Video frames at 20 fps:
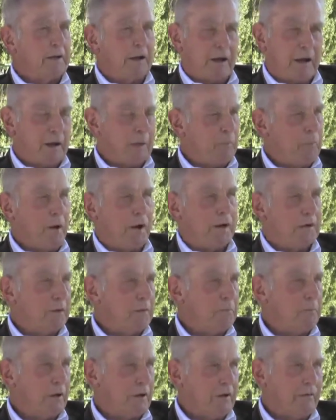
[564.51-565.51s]
I
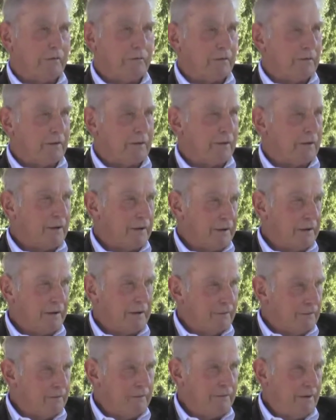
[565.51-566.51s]
abided by everything
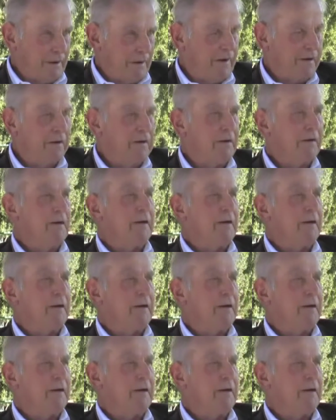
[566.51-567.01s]
he did.